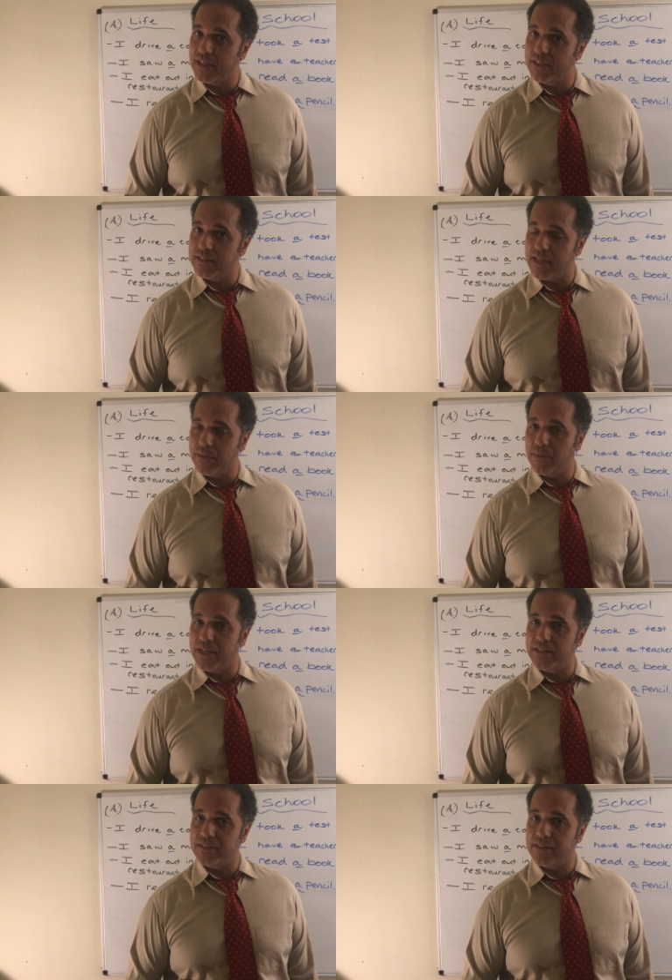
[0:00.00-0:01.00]
in 10
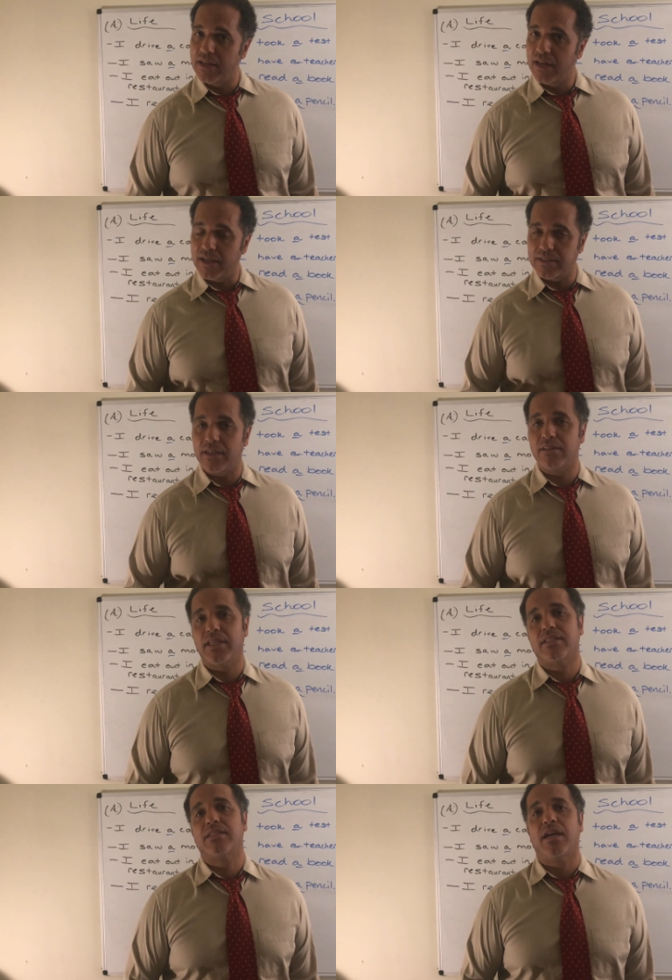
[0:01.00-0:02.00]
minutes. Until
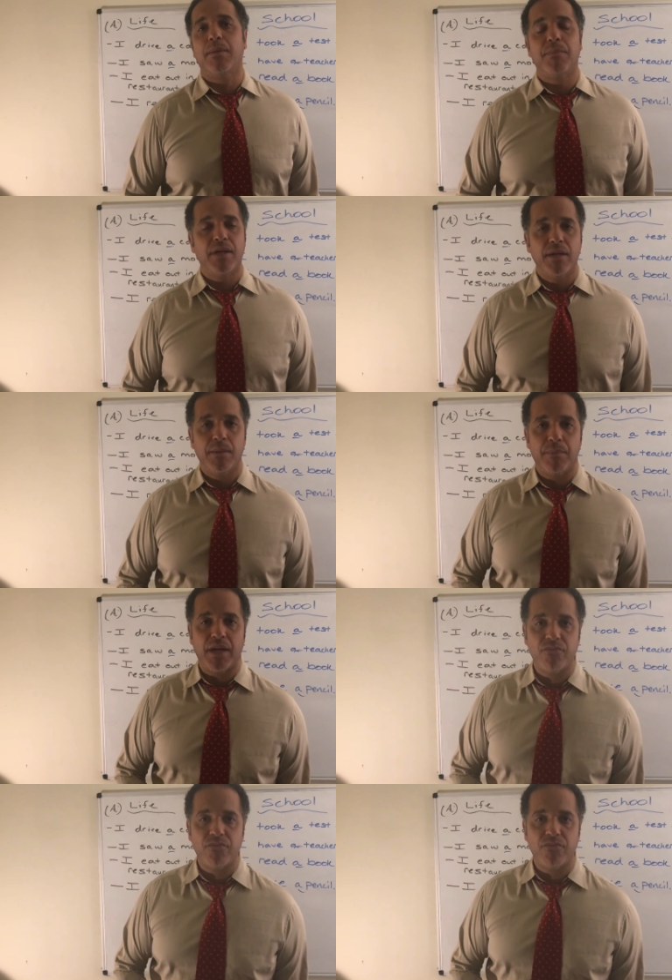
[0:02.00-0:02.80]
next time, bye